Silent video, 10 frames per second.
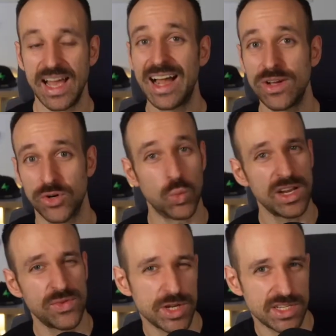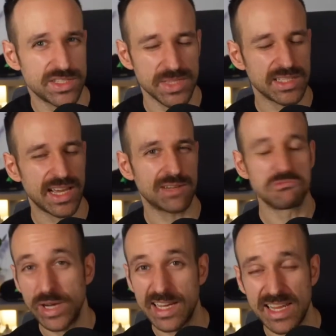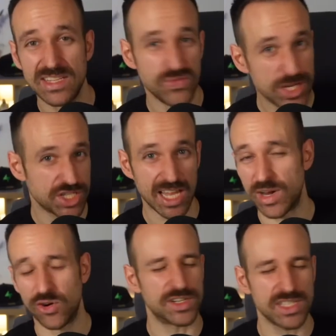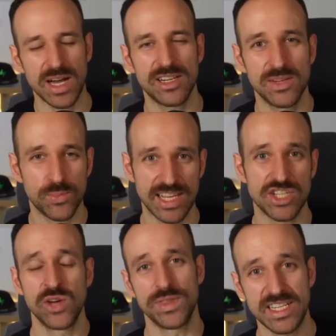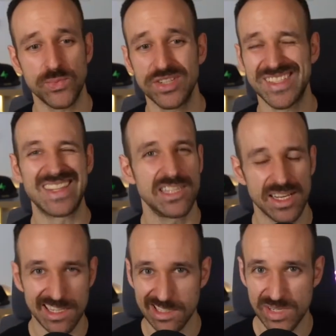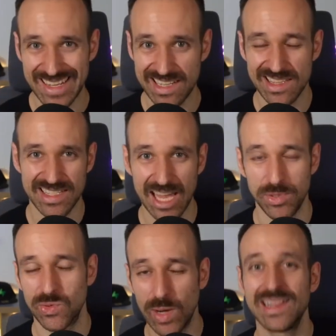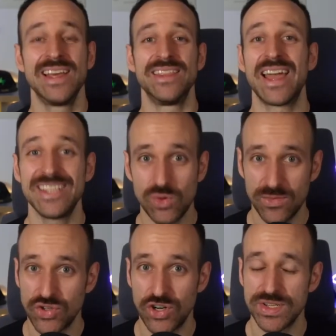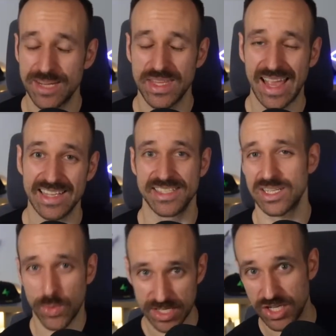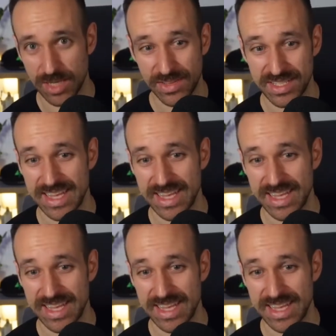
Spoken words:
However, what if you want to use something like React Native Vision Camera or some other package with native modules that is not included in this app? Well, then you have to turn to something else, and that is what we're going to talk about in the